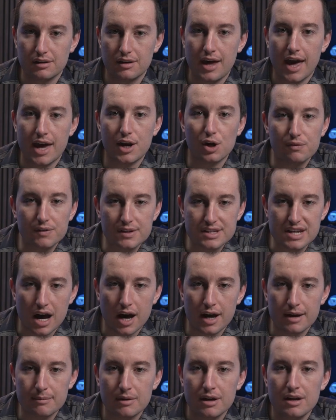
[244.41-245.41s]
And over
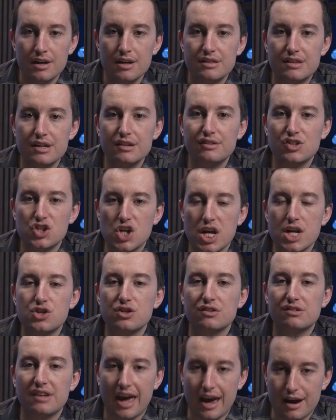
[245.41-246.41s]
time, this
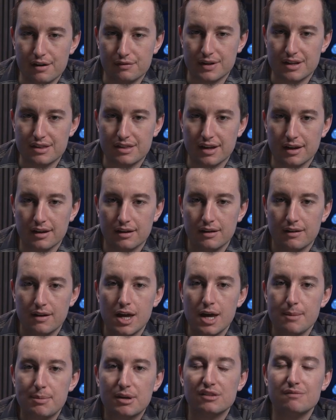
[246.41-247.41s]
changes everything
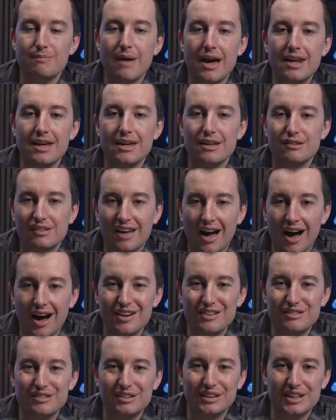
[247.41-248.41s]
because Meta is
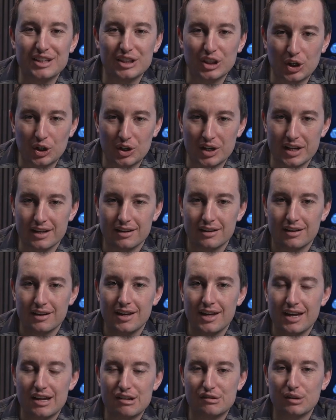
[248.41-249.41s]
constantly learning.
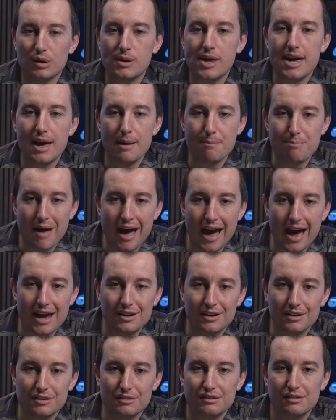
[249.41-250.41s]
It's looking at
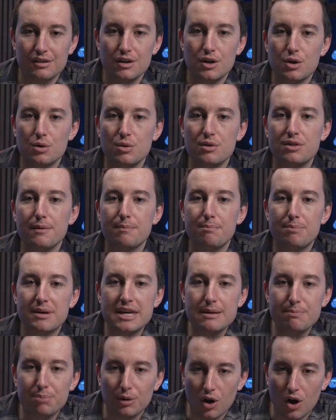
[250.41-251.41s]
patterns, who the
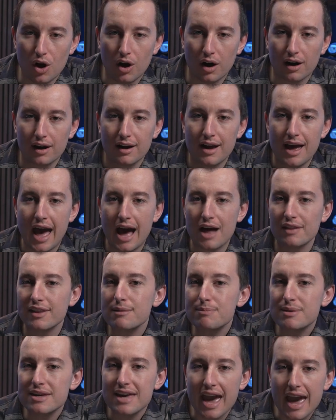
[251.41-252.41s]
people are, how they
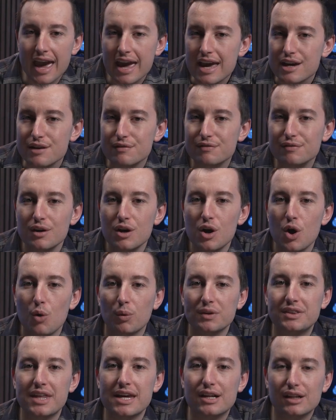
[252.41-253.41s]
behave,
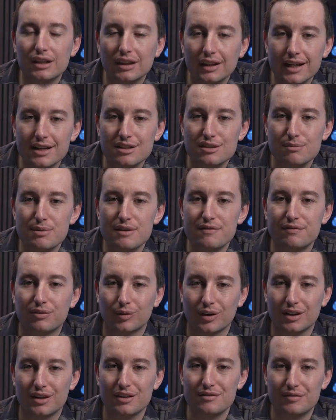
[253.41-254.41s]
what they clicked before
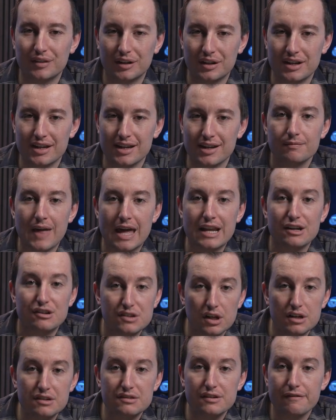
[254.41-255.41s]
converting, and it
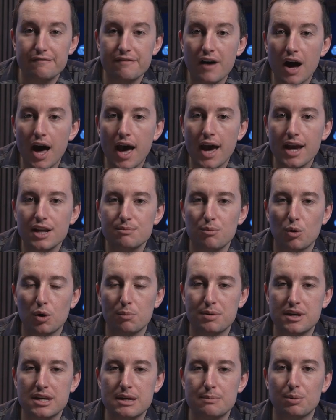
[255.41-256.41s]
starts to find more
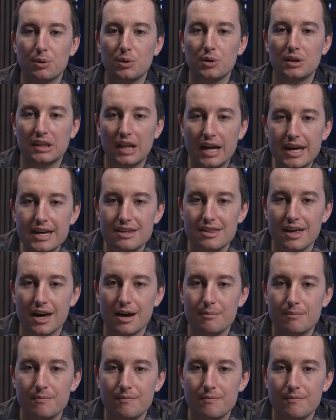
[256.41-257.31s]
people like them.